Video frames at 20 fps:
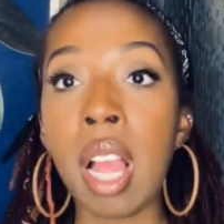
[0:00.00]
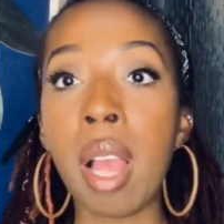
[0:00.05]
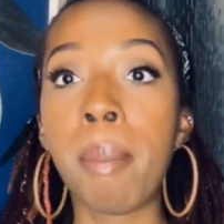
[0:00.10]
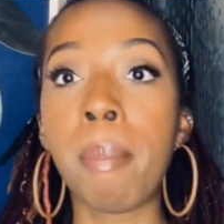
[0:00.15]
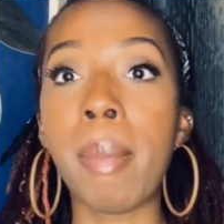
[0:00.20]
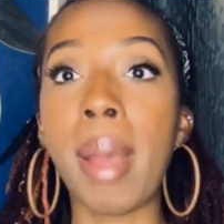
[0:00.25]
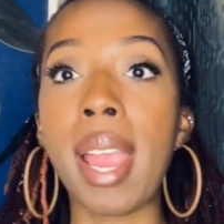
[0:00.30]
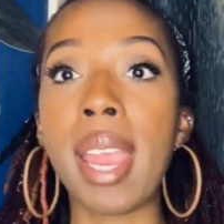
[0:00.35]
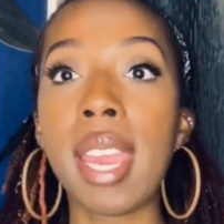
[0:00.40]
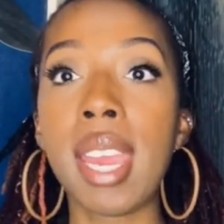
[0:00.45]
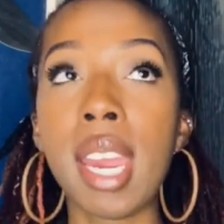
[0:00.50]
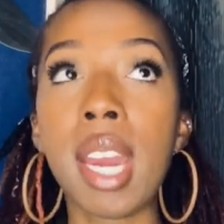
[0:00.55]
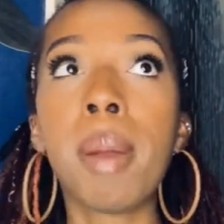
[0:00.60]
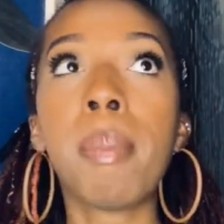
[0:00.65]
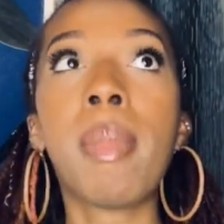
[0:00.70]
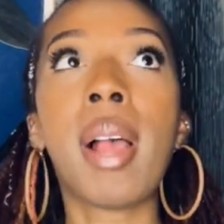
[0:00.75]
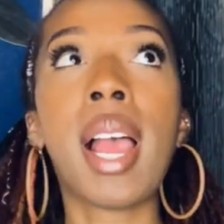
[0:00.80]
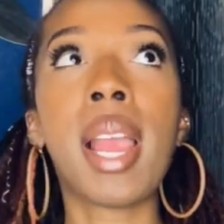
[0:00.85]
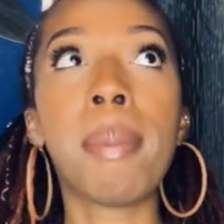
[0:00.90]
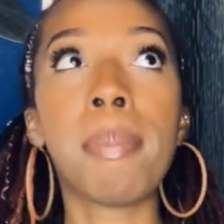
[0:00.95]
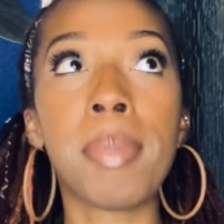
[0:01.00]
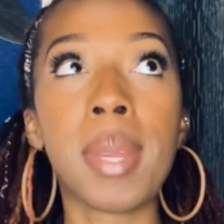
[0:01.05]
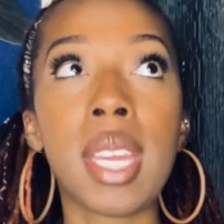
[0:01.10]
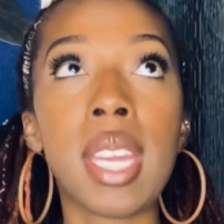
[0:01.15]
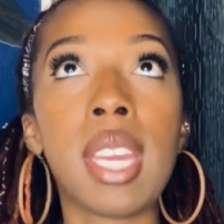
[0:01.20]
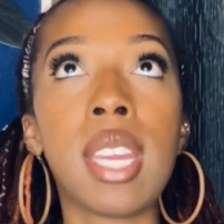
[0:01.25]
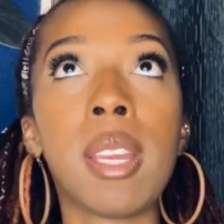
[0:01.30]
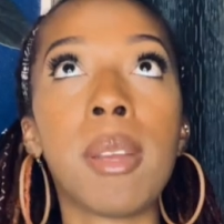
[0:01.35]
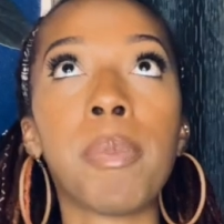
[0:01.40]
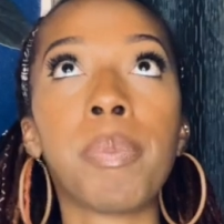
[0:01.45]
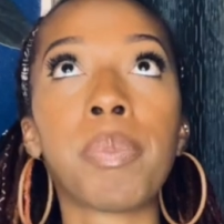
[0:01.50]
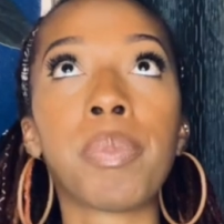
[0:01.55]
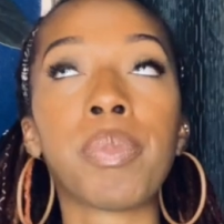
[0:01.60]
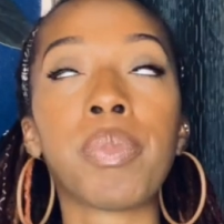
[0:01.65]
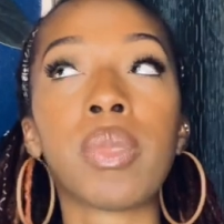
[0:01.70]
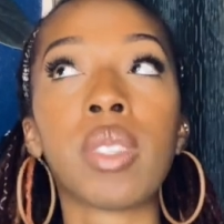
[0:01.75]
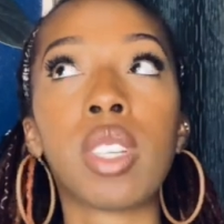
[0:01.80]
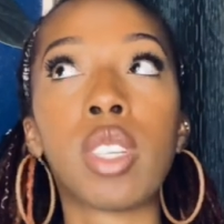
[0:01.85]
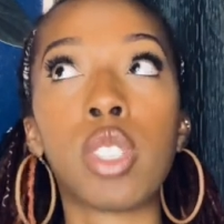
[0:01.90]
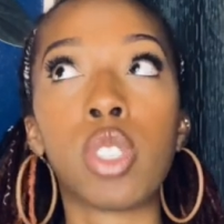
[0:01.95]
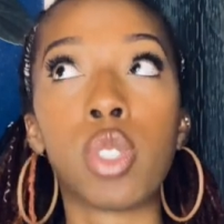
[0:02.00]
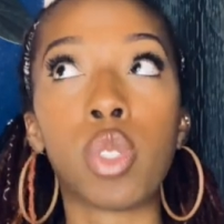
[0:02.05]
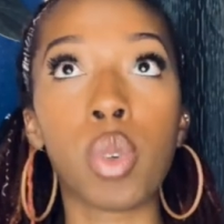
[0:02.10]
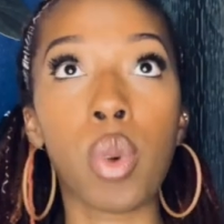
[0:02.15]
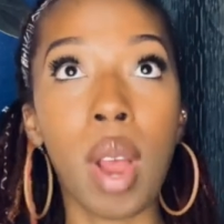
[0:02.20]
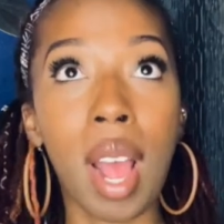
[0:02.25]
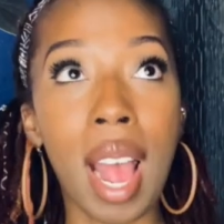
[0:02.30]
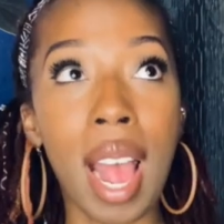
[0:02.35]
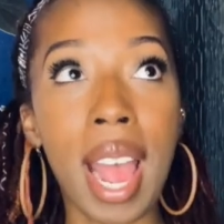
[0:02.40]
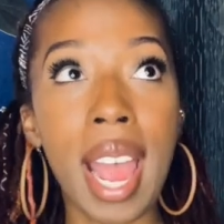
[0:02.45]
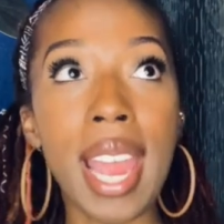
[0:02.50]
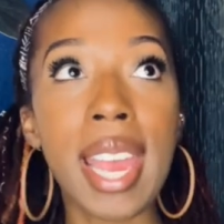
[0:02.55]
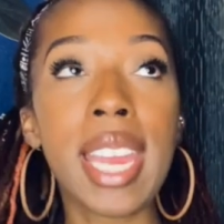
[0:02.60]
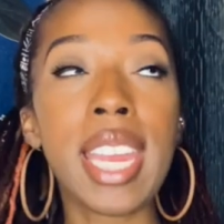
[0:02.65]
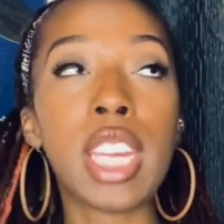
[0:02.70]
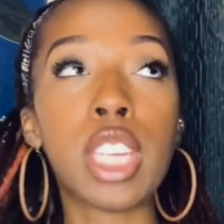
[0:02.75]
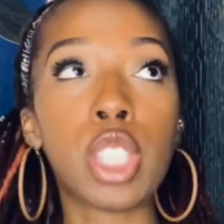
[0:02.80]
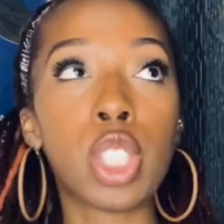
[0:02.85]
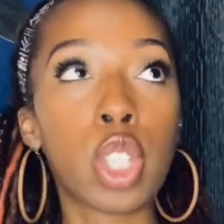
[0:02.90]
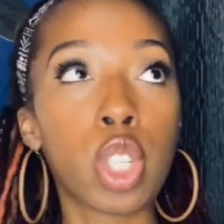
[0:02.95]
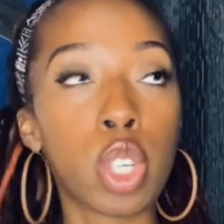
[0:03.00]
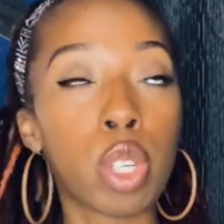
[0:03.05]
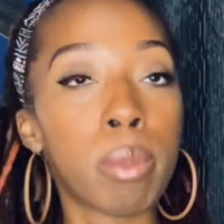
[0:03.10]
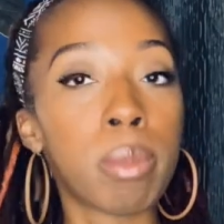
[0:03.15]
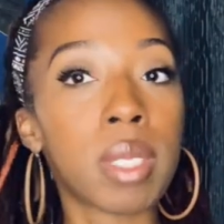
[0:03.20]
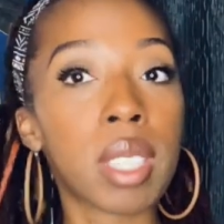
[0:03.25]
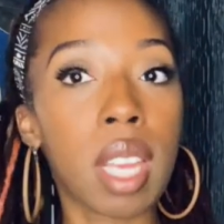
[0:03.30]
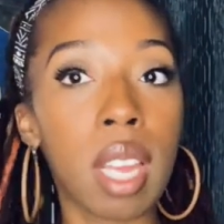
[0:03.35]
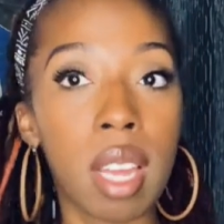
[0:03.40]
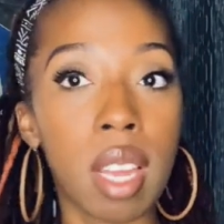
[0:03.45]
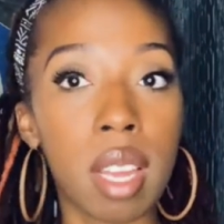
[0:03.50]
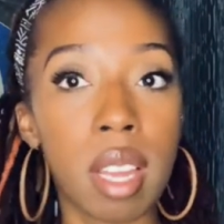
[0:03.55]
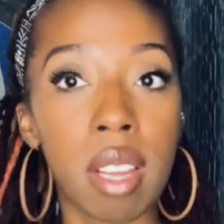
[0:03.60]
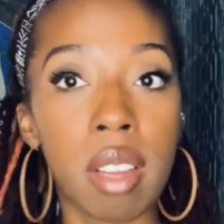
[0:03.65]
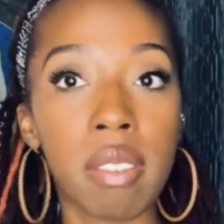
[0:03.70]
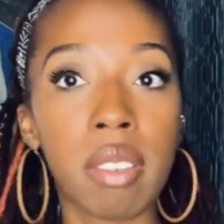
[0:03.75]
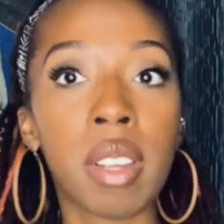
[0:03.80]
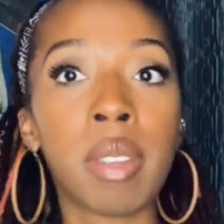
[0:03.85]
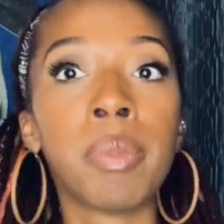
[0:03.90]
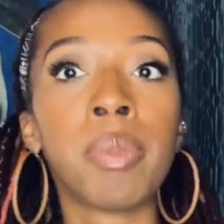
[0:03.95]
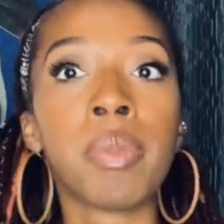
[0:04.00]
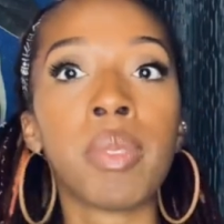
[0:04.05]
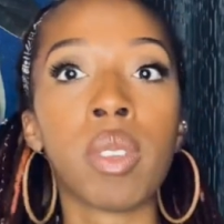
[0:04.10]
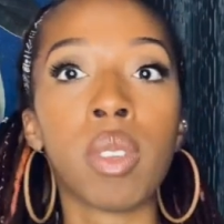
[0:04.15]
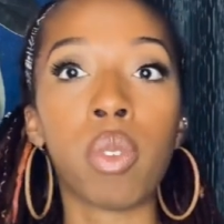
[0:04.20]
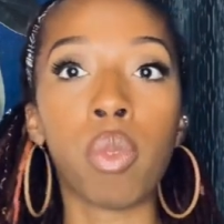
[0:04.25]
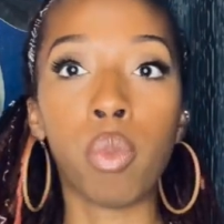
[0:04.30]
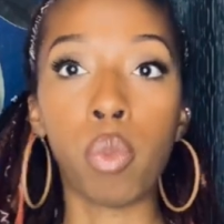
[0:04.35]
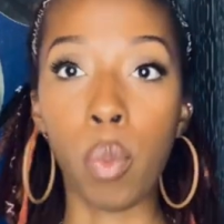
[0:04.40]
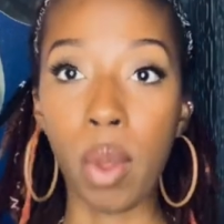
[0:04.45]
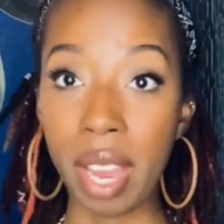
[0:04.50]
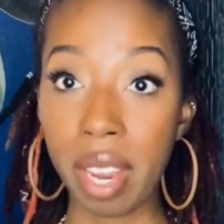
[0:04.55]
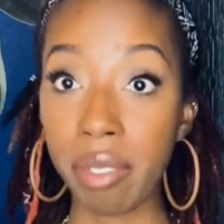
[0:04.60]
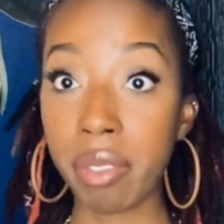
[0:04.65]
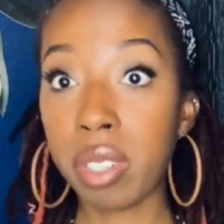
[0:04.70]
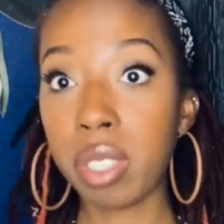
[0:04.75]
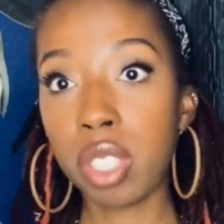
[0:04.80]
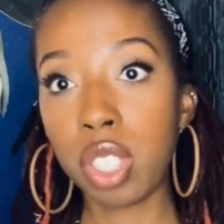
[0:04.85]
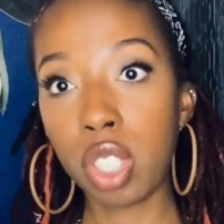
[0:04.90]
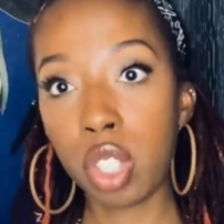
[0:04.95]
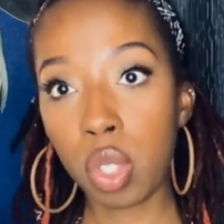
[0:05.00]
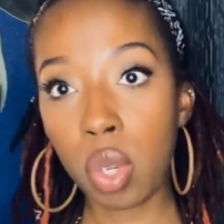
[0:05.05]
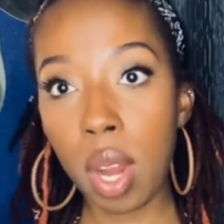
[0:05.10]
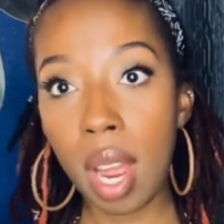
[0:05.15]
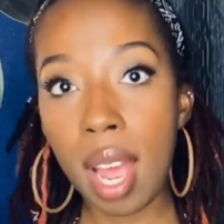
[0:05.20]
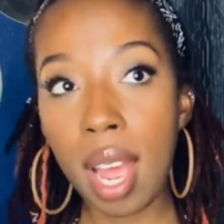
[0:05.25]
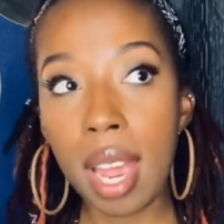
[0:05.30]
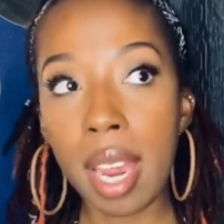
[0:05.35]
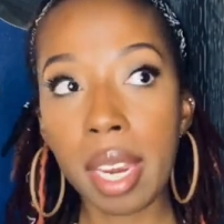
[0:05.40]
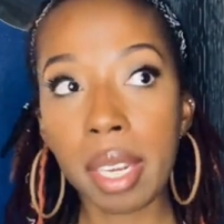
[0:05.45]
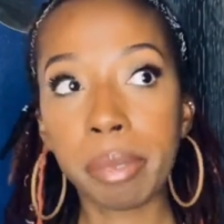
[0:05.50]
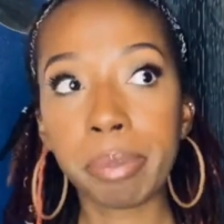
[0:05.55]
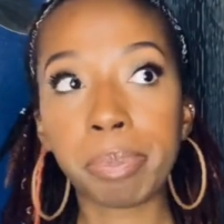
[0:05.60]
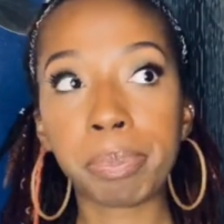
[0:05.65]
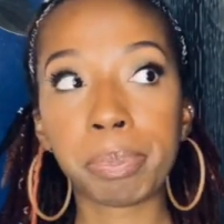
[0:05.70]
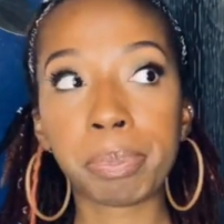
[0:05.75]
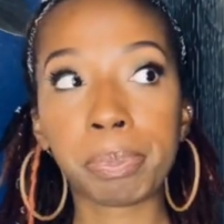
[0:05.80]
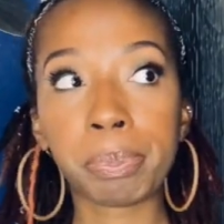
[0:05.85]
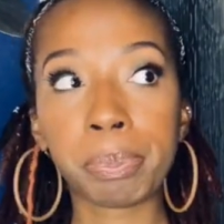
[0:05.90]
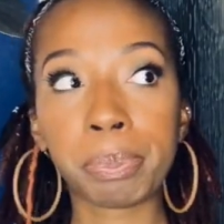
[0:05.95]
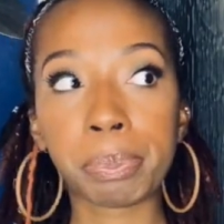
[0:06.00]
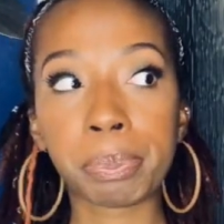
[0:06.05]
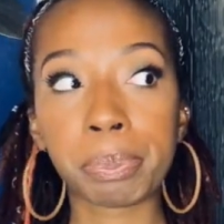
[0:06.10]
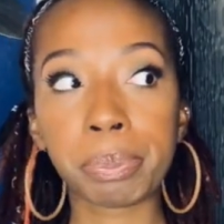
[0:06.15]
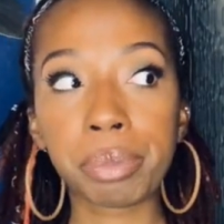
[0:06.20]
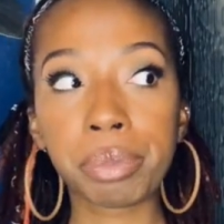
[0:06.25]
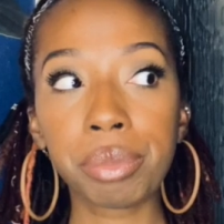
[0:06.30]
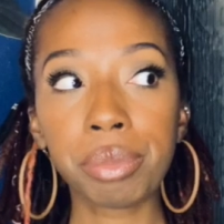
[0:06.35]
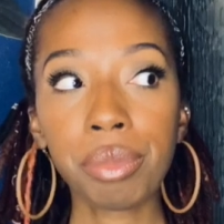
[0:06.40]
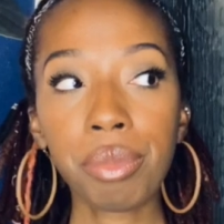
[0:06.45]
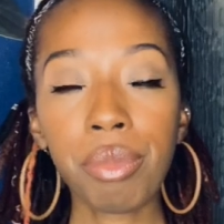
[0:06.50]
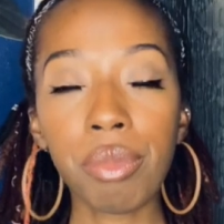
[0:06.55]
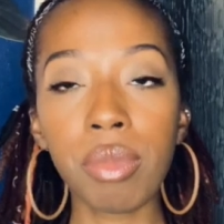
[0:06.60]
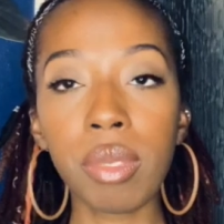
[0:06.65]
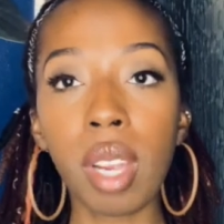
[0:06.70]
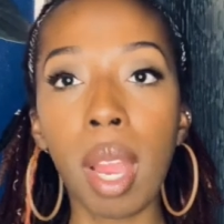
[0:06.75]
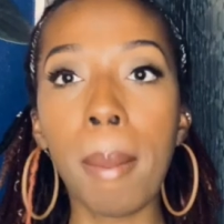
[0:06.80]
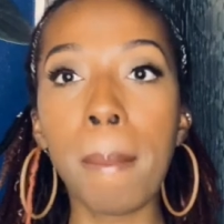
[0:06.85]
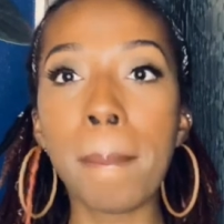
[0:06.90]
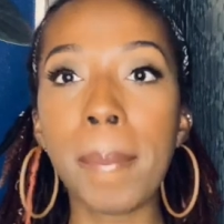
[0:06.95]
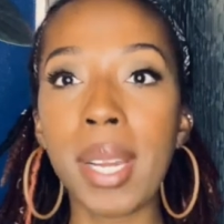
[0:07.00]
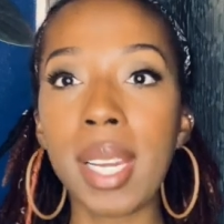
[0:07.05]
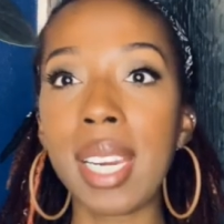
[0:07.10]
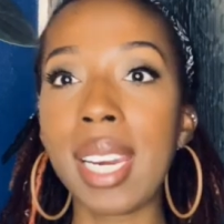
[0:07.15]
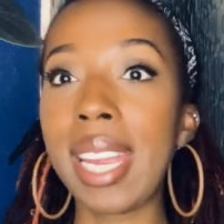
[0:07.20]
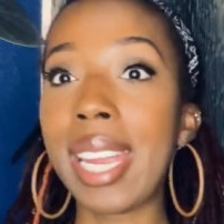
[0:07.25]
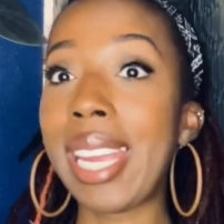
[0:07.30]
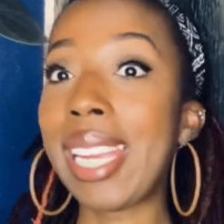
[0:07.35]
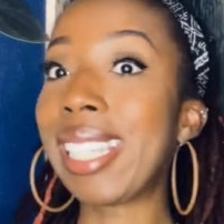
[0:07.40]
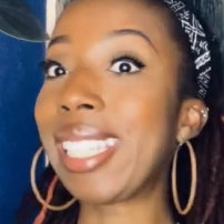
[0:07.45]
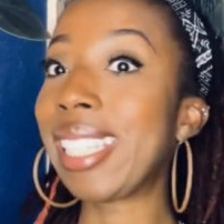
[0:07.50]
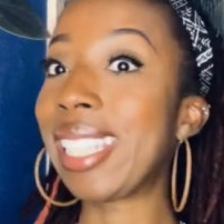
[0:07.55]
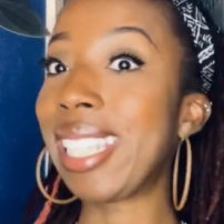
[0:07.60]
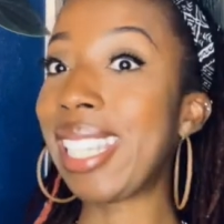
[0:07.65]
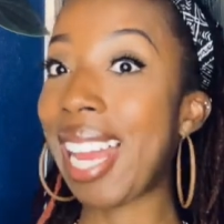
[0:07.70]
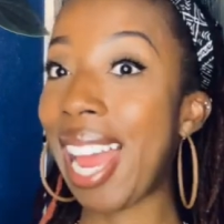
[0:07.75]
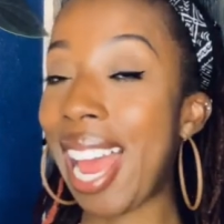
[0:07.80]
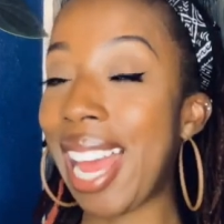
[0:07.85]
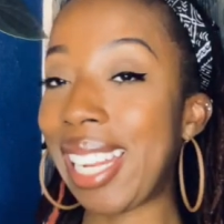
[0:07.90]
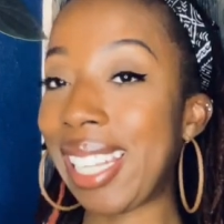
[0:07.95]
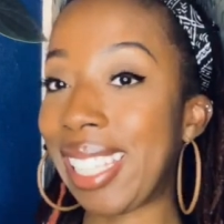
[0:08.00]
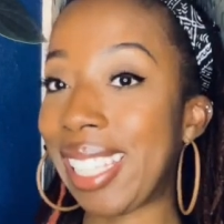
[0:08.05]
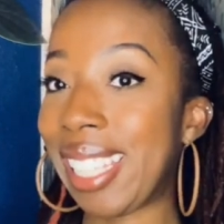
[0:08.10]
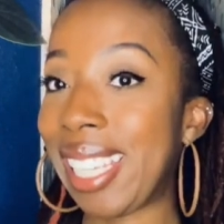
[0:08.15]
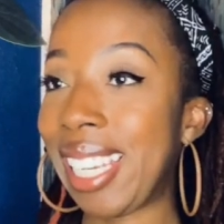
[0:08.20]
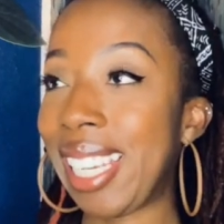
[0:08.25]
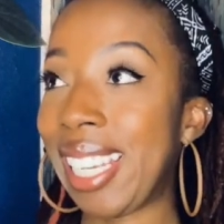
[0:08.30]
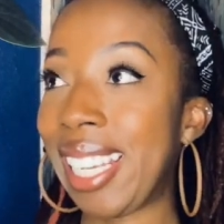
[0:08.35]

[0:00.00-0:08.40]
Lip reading: My hair might be dry in terms of wet versus dry, but it's not